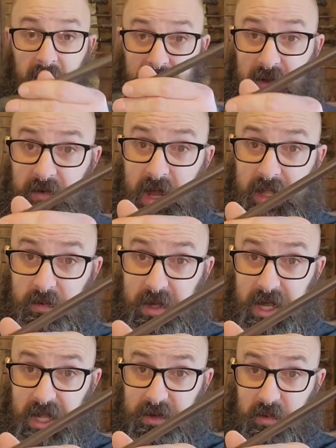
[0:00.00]
So now that we
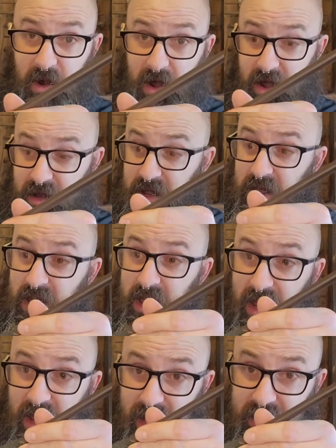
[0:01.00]
got the wand
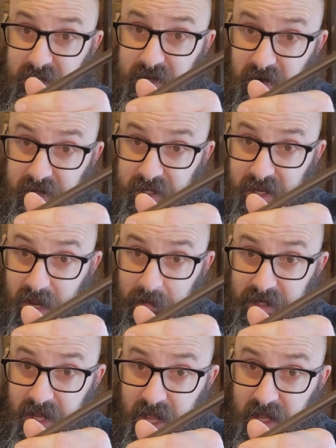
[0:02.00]
and the golden name
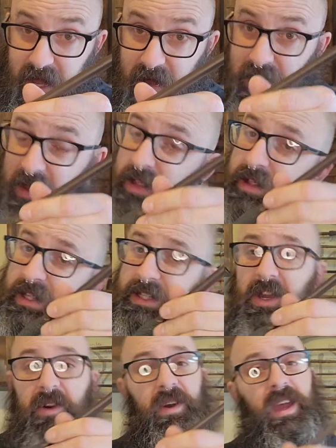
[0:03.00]
tag out, let's
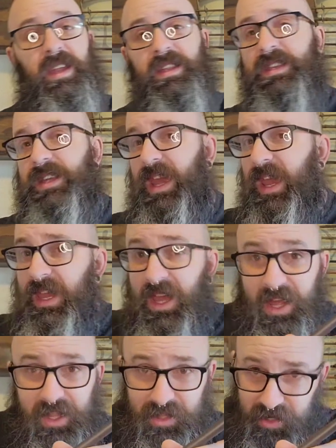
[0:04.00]
go ahead and take
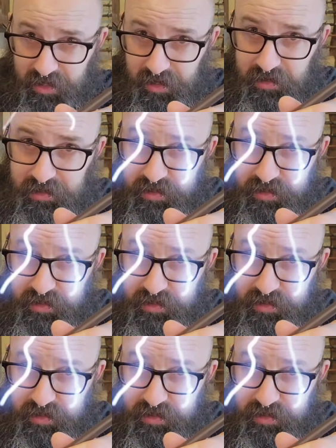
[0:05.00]
the closer